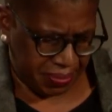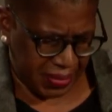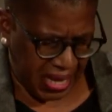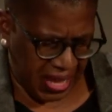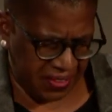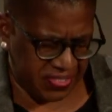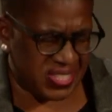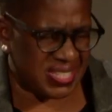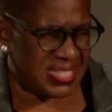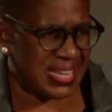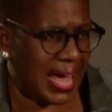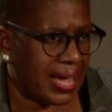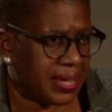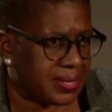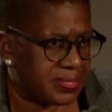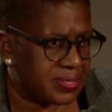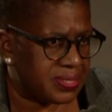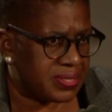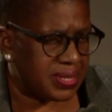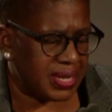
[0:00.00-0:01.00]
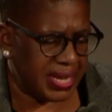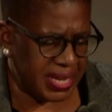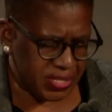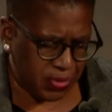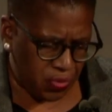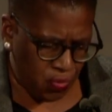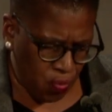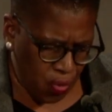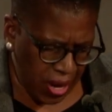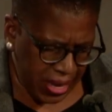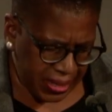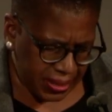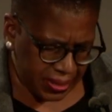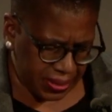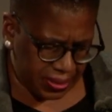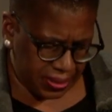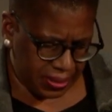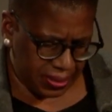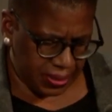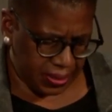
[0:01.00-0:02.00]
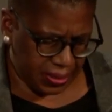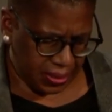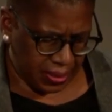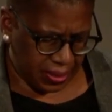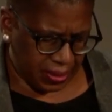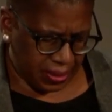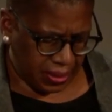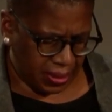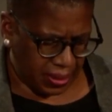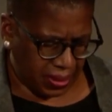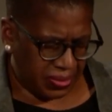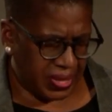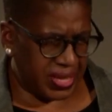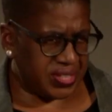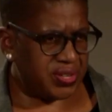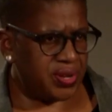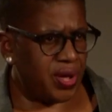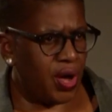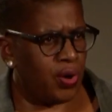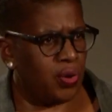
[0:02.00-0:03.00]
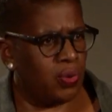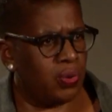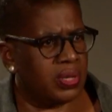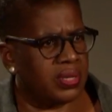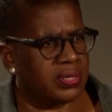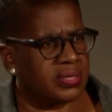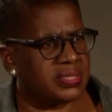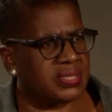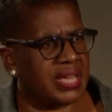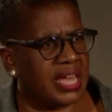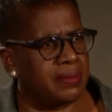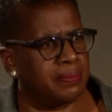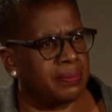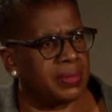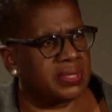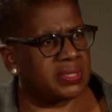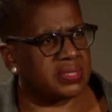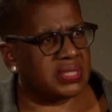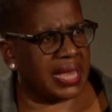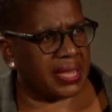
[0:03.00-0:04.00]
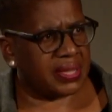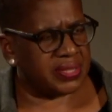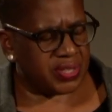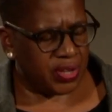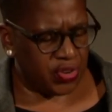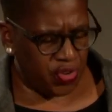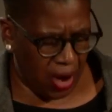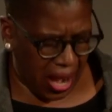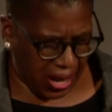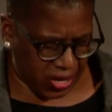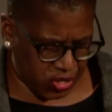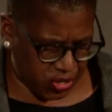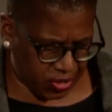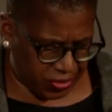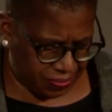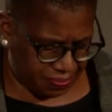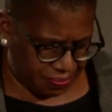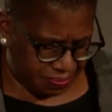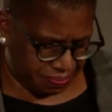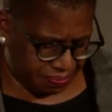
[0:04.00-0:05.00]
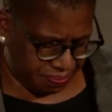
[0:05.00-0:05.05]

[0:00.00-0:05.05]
If sex isn't real, there's no same-sex attraction.